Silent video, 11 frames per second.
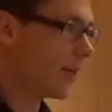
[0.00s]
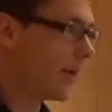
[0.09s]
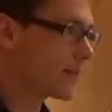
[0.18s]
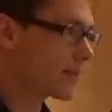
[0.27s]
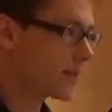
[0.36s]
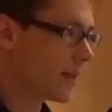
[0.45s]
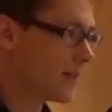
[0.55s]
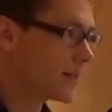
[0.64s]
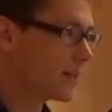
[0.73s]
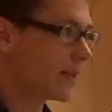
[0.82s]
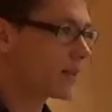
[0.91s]

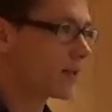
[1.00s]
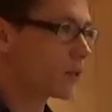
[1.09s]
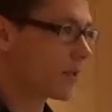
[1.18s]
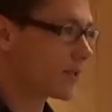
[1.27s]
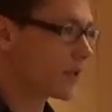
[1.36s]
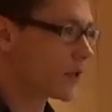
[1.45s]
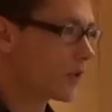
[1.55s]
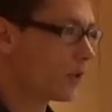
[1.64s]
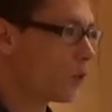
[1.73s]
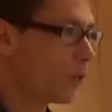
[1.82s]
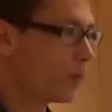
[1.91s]
exercise that
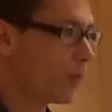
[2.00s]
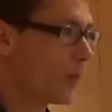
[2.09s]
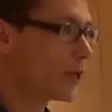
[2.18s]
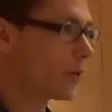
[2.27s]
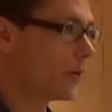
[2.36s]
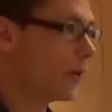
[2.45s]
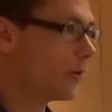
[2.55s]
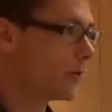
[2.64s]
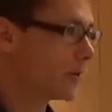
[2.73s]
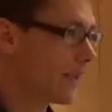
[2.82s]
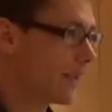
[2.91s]
transnational corporations
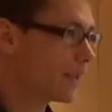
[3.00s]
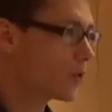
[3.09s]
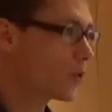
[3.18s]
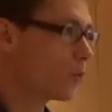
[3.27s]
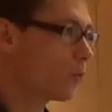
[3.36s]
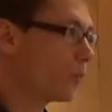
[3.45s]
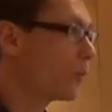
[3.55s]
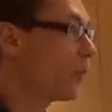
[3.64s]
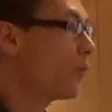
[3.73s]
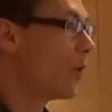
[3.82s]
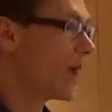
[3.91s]
undertake to
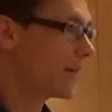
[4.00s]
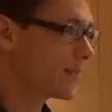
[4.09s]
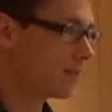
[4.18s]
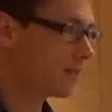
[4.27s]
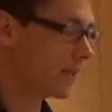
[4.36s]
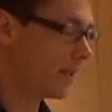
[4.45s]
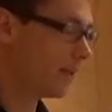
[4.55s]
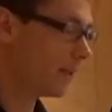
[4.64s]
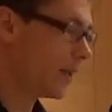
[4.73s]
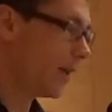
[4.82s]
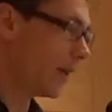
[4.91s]
proactively
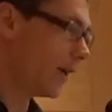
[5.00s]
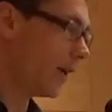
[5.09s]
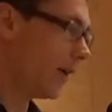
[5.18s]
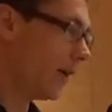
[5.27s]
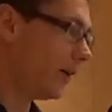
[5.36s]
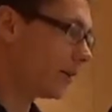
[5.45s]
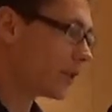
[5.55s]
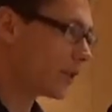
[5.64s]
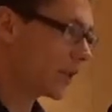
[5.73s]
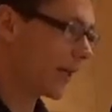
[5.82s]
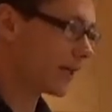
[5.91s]

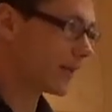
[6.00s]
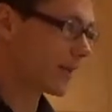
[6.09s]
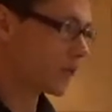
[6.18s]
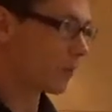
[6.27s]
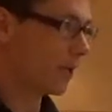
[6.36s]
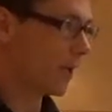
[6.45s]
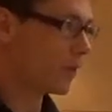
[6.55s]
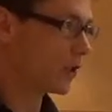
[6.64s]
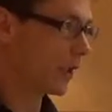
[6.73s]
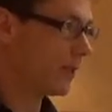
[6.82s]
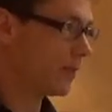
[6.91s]
check their supply
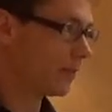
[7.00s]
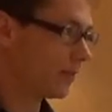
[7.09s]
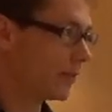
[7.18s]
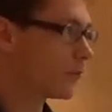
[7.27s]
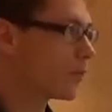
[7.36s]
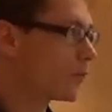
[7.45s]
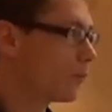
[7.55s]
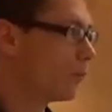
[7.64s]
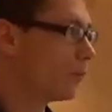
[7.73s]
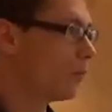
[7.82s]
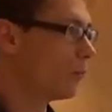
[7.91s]
chain,
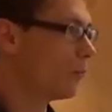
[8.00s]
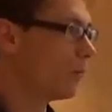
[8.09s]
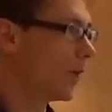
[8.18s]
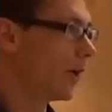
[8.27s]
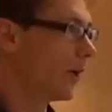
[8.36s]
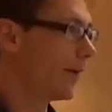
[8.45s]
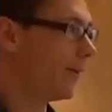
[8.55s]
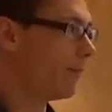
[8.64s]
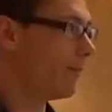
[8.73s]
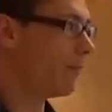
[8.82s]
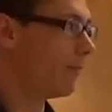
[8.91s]
to
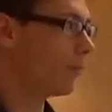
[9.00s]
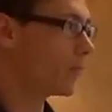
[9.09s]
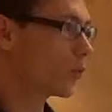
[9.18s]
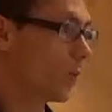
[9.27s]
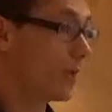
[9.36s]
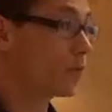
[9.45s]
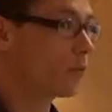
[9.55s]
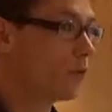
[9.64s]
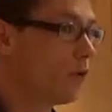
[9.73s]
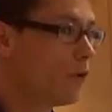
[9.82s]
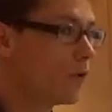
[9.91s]
try to
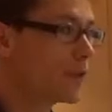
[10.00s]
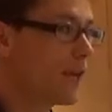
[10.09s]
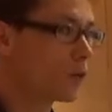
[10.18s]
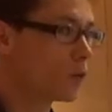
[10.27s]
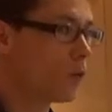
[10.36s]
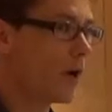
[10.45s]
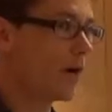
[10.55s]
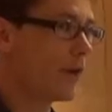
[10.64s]
look out where